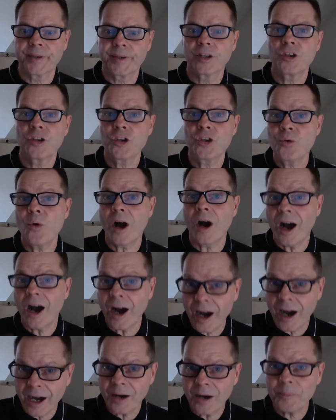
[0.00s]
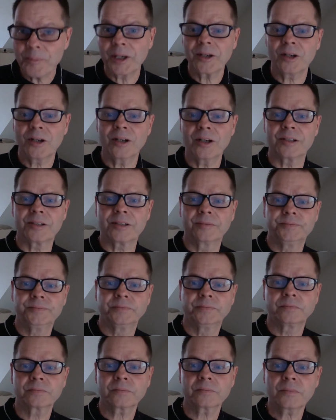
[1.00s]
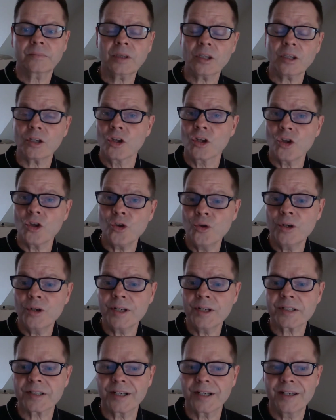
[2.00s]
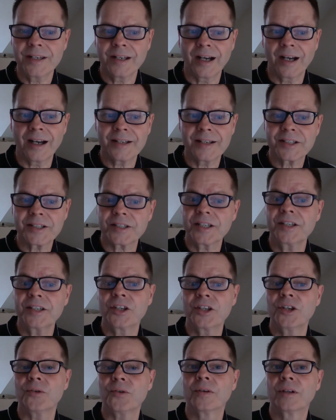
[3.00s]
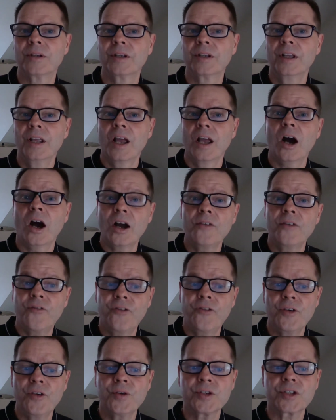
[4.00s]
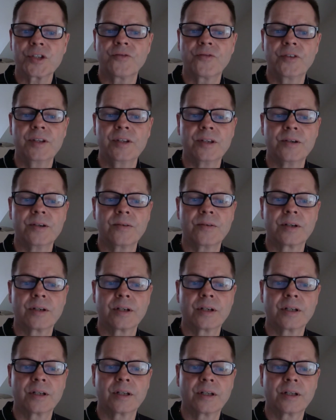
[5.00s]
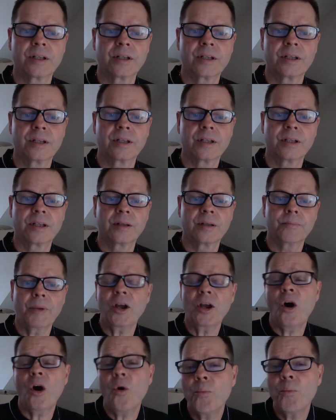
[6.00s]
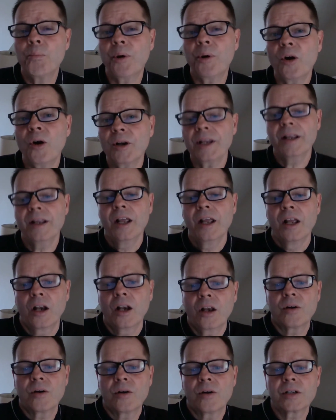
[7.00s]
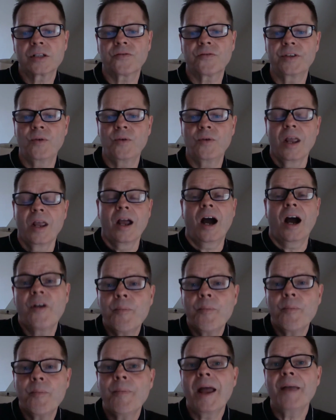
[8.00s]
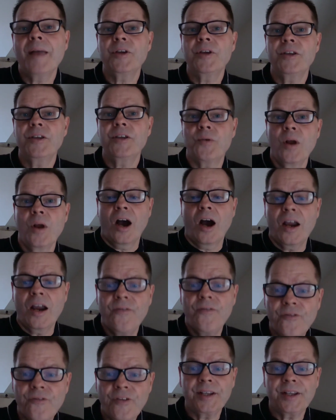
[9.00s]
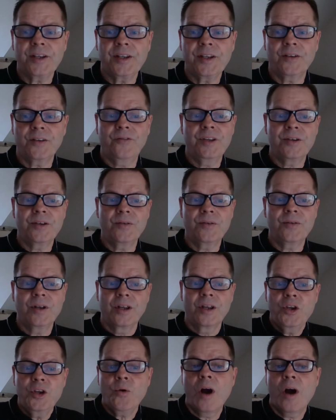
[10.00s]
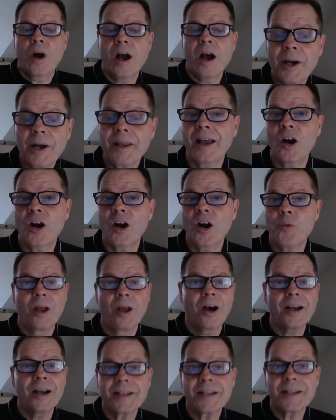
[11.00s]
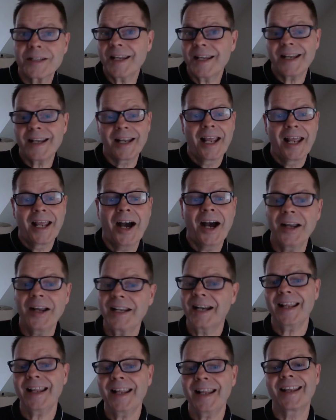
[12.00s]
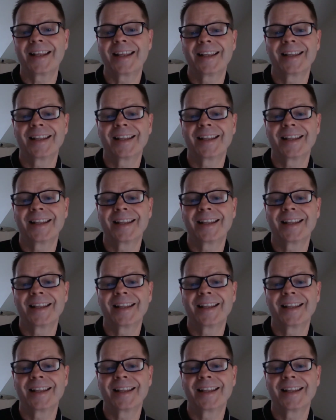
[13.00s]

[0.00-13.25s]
You are my God. Earnestly I seek you. I thirst for you. My whole body longs for you. I remember you. I think of you. You are my help. I sing. I cling.